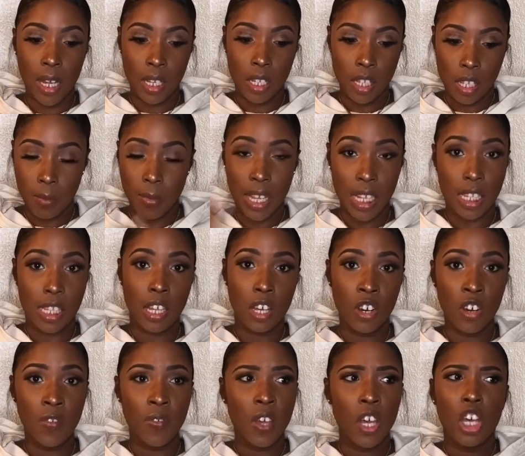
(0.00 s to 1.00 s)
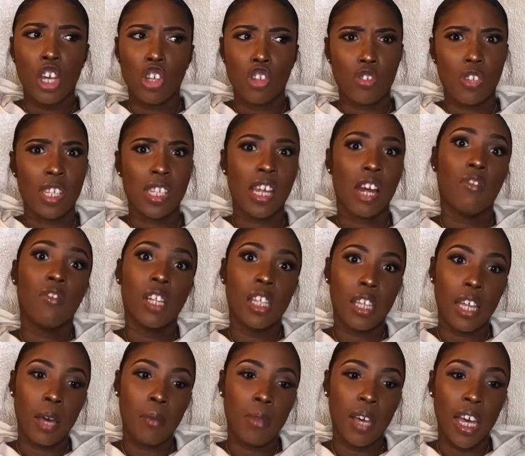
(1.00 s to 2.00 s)
to myself. So it's not really
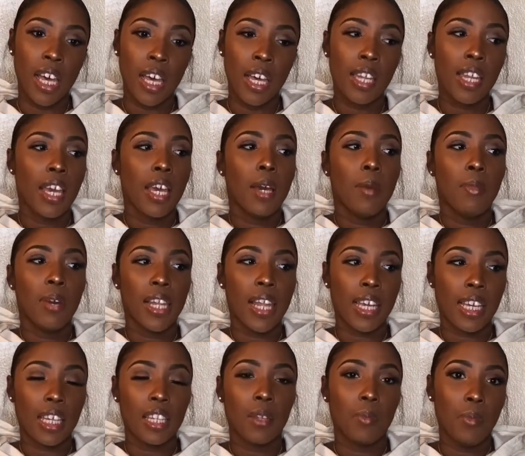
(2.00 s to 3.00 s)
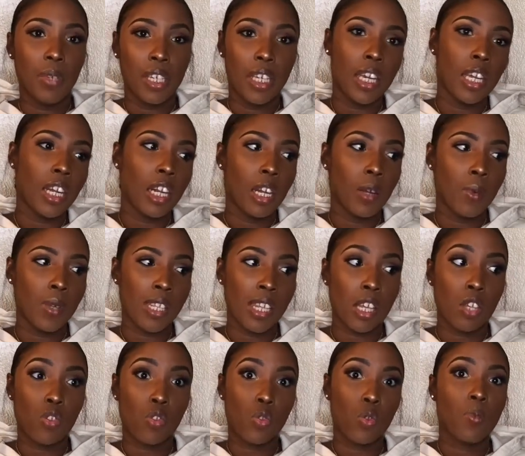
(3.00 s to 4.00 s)
that bad. But like in the beginning, it was
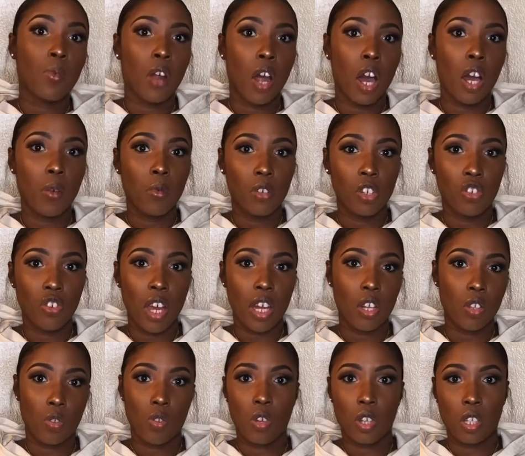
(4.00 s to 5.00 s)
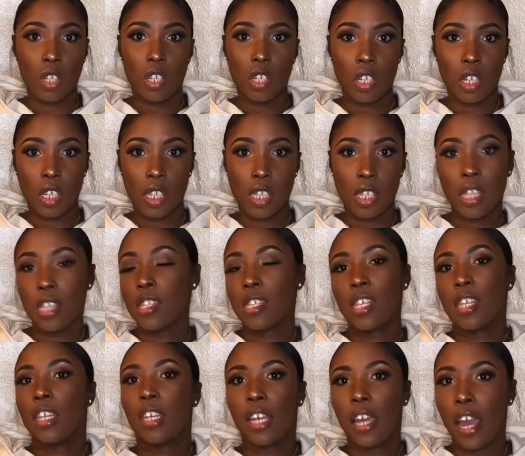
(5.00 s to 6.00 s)
like super awkward trying to talk to
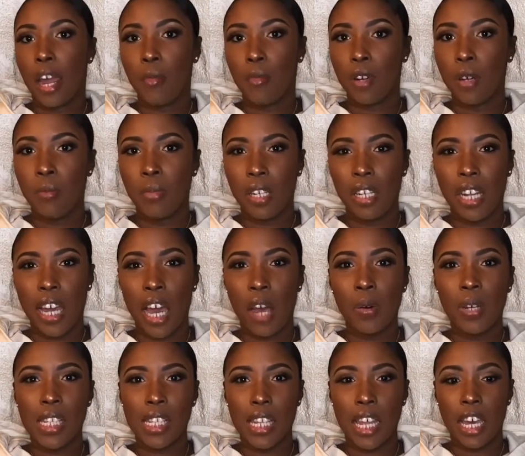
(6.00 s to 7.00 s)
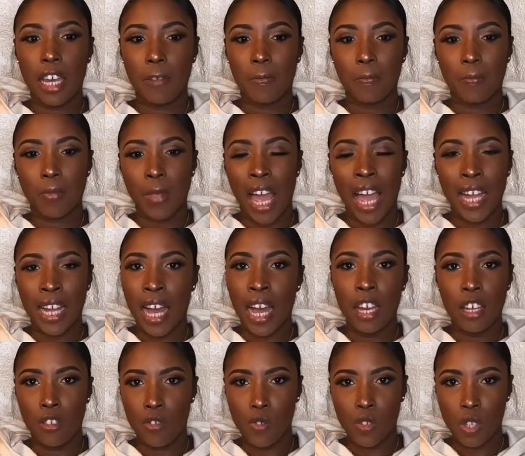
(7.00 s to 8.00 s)
the camera. But now it's like I've
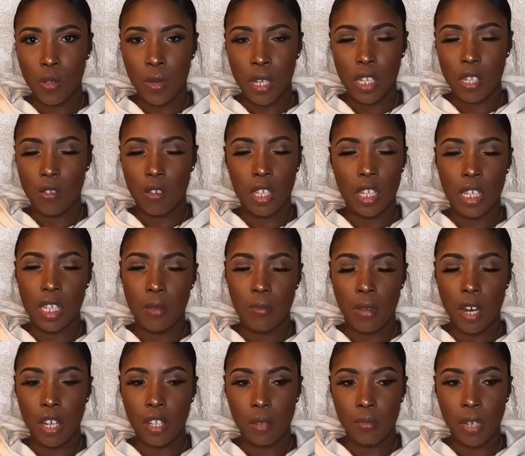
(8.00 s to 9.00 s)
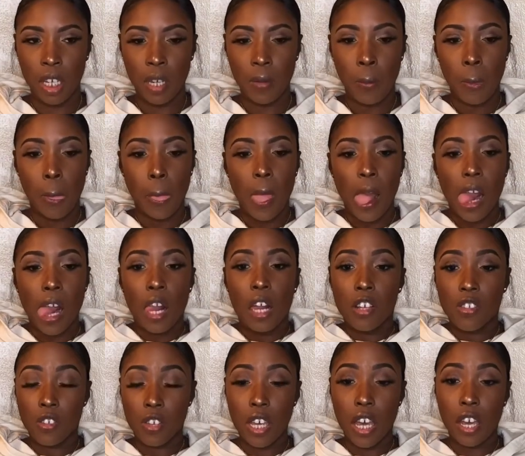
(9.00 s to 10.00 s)
gotten used to it, so it doesn't bother me.
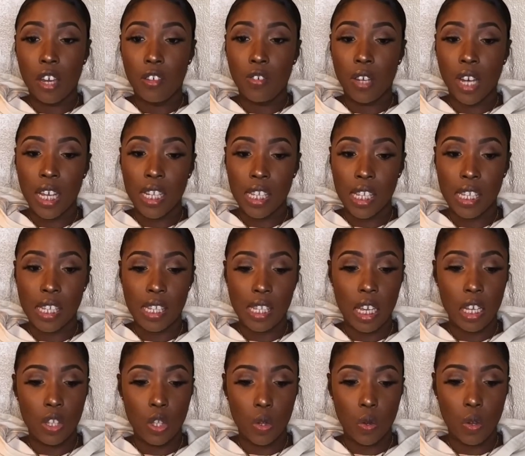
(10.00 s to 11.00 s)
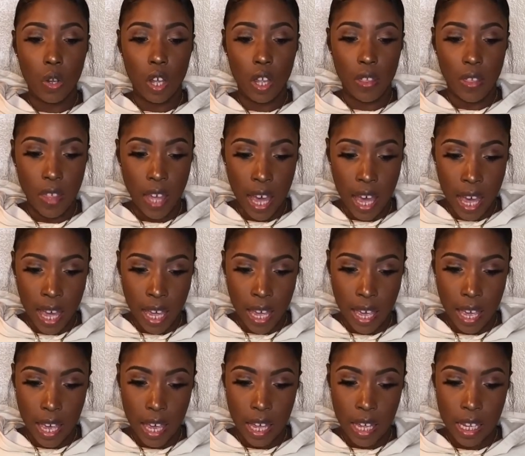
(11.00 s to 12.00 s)
So yeah, you guys can stay tuned on that.
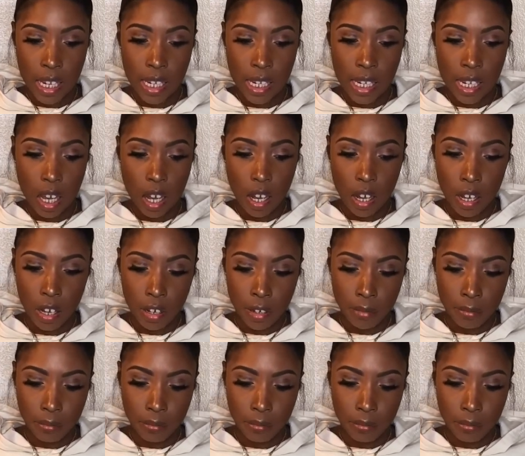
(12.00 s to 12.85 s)
And I